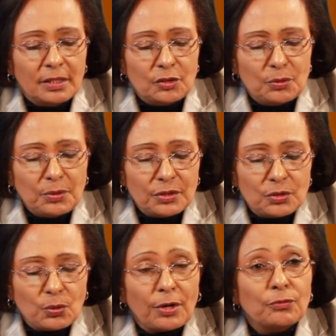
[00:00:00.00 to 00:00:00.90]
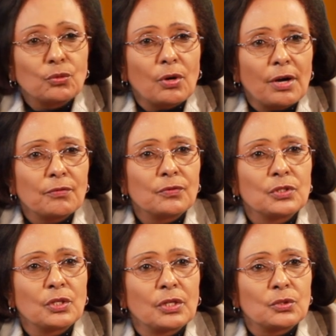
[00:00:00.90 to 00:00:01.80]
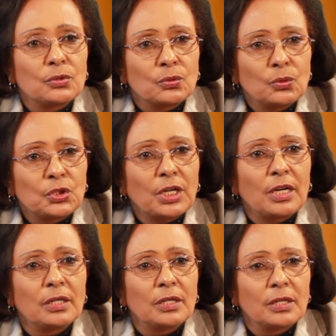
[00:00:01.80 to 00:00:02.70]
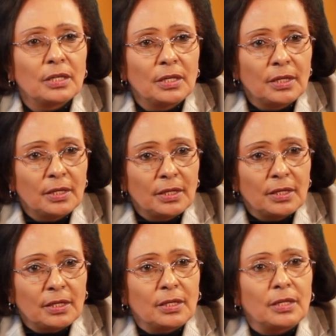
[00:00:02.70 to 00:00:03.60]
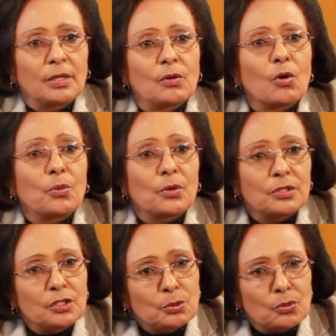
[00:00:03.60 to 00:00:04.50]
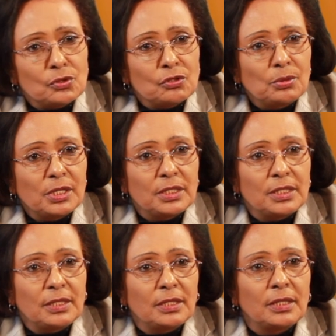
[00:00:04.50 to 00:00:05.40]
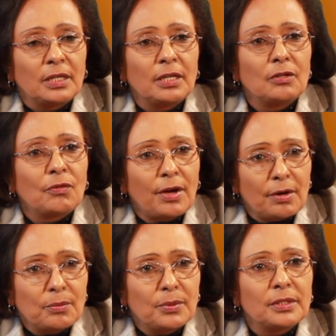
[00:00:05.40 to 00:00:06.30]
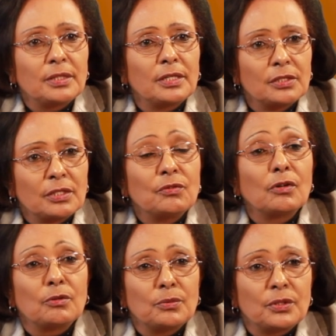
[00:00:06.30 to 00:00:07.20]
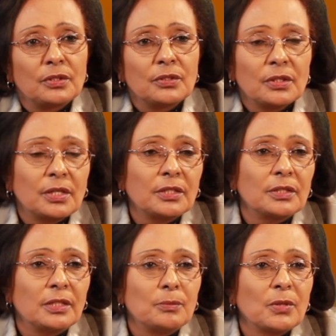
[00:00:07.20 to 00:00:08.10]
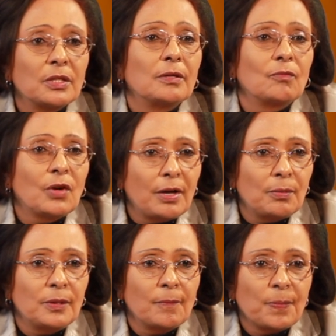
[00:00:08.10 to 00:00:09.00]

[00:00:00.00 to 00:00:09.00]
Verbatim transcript: it means we have to have the social the corporate responsibility, environment, and the development integratedly make them viable